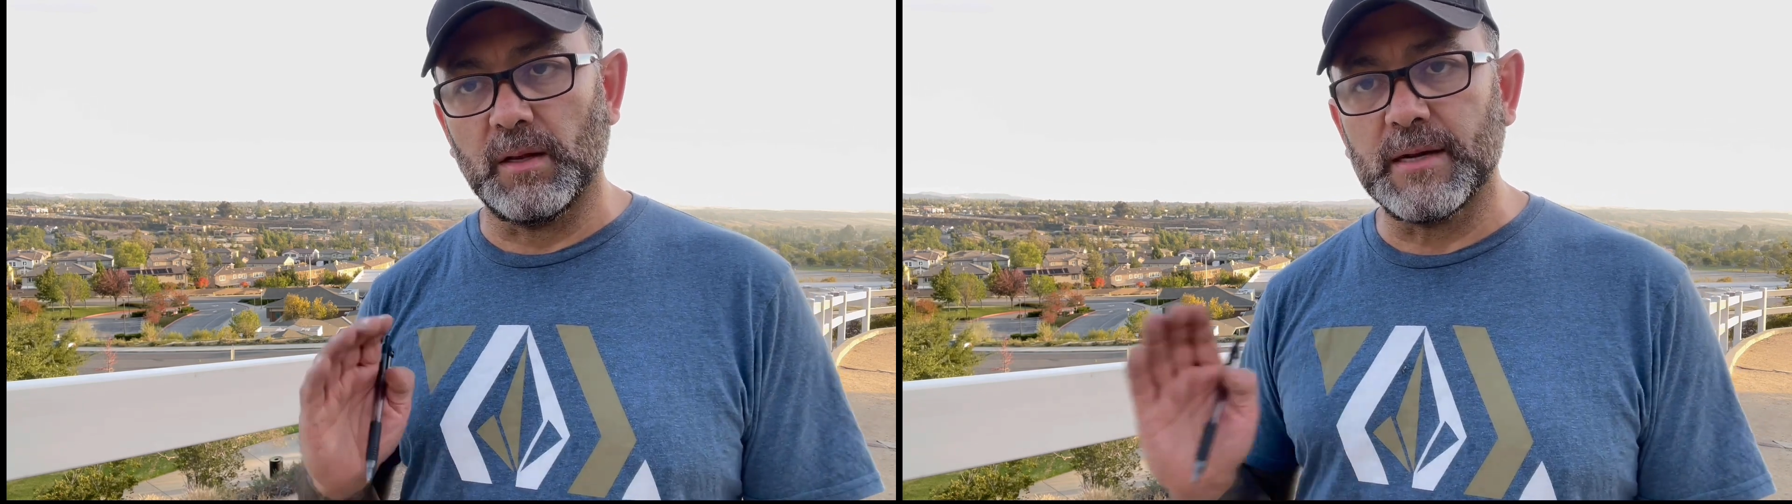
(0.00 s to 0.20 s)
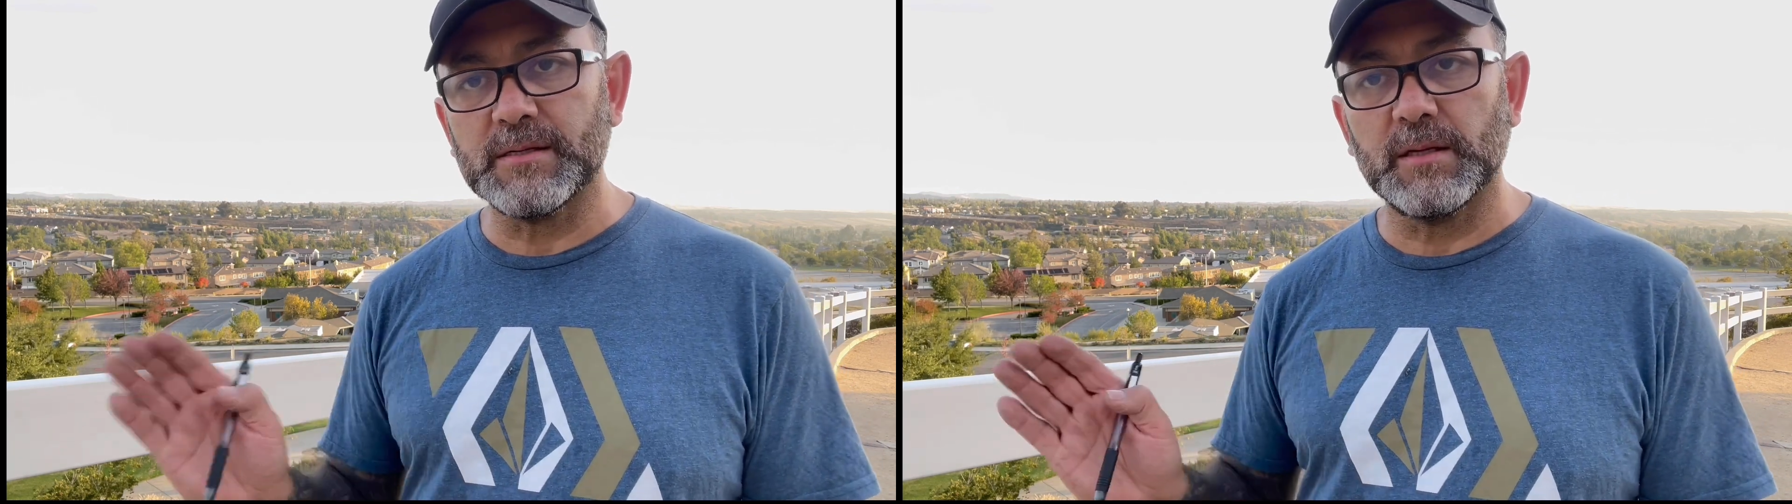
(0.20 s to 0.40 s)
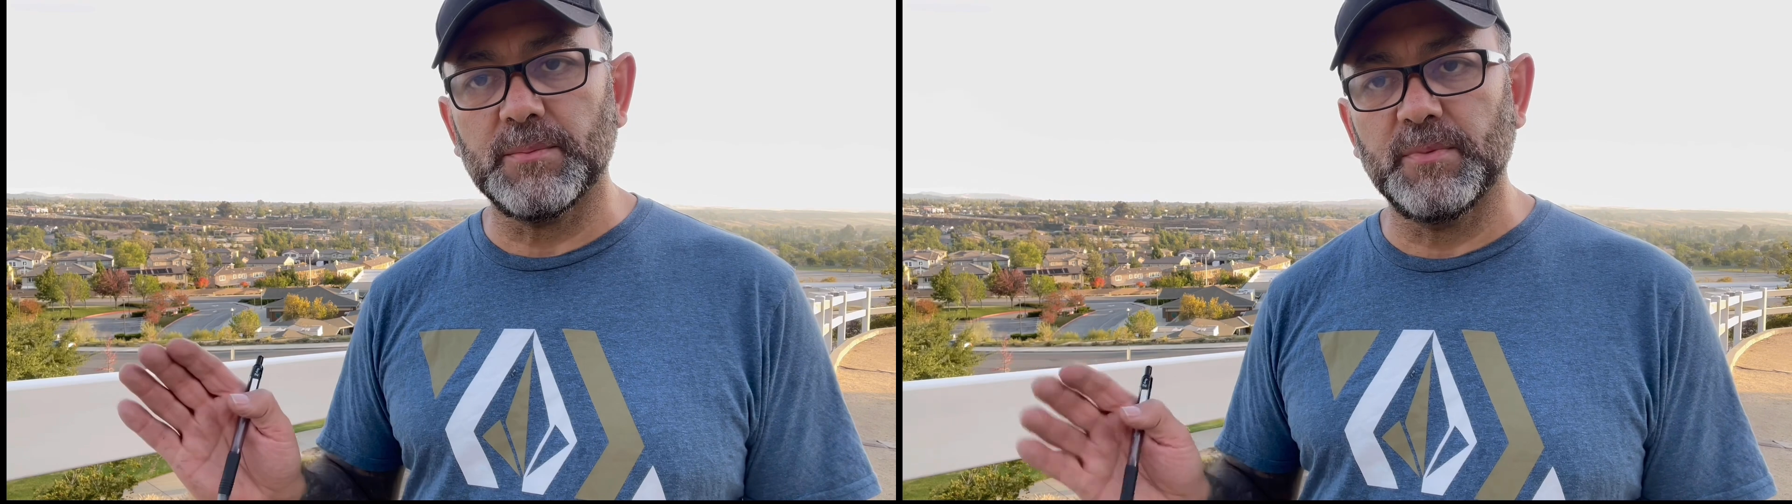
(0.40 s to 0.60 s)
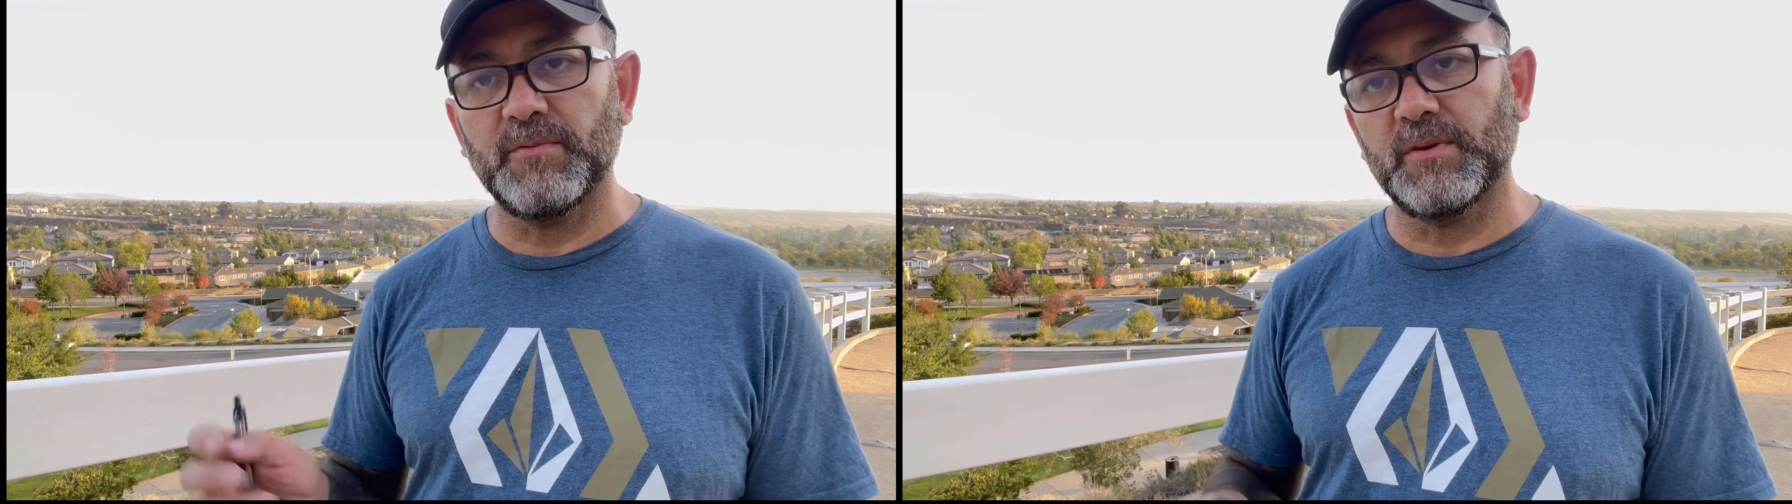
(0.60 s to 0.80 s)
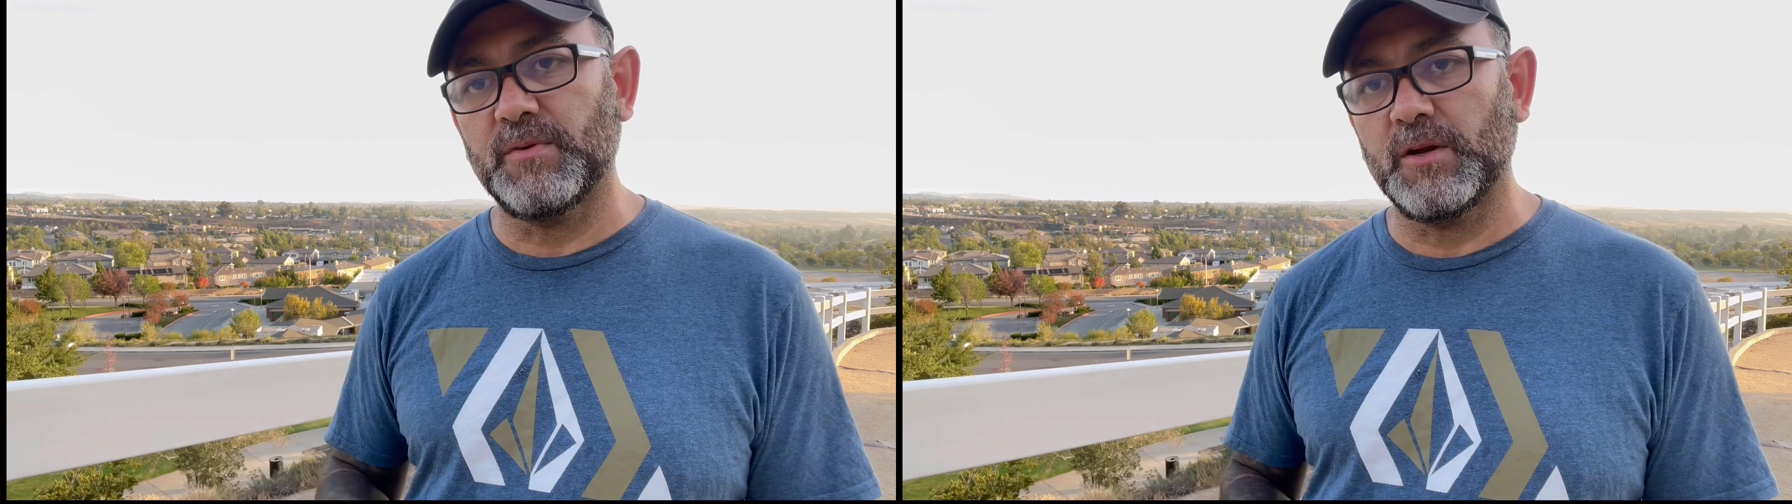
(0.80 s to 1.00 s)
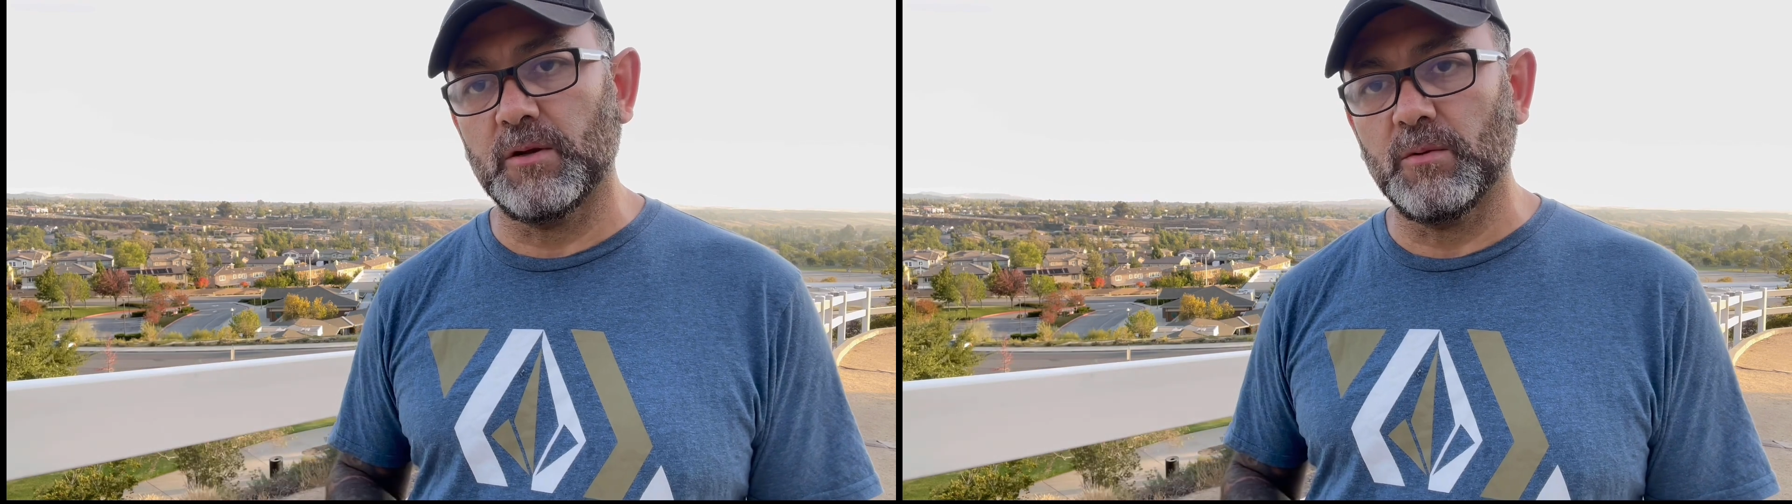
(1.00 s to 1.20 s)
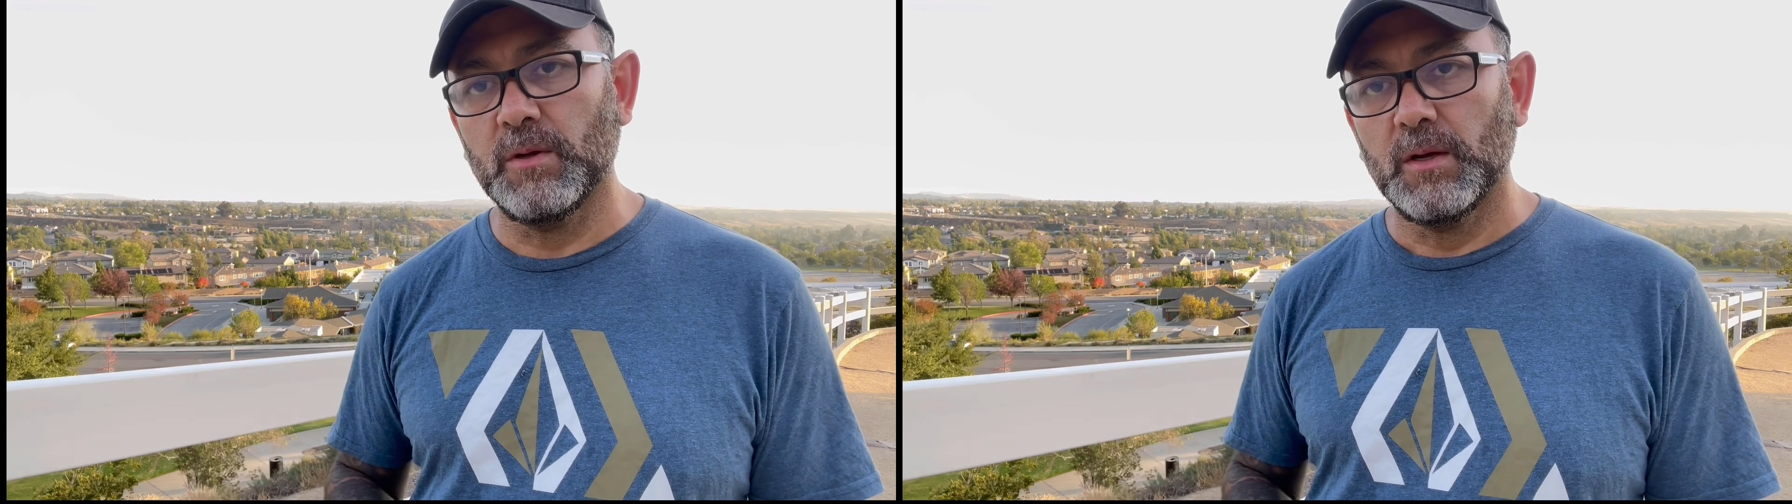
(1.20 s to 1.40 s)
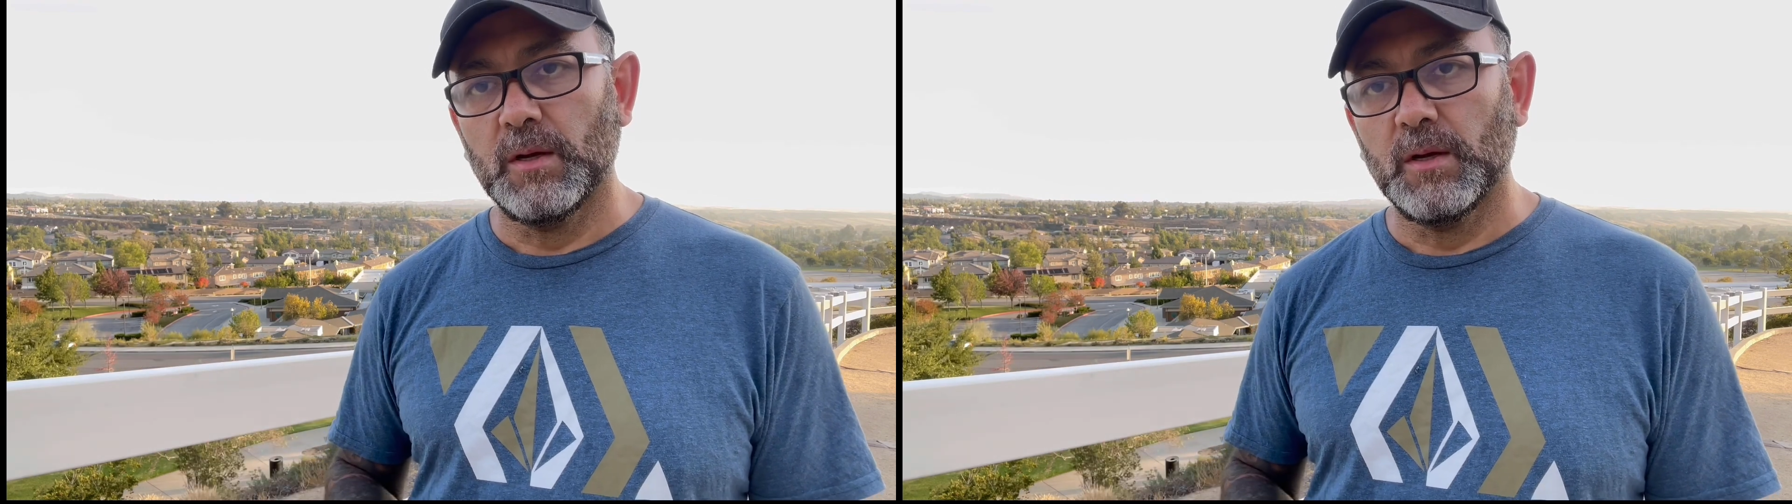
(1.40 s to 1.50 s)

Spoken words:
last clip of this video.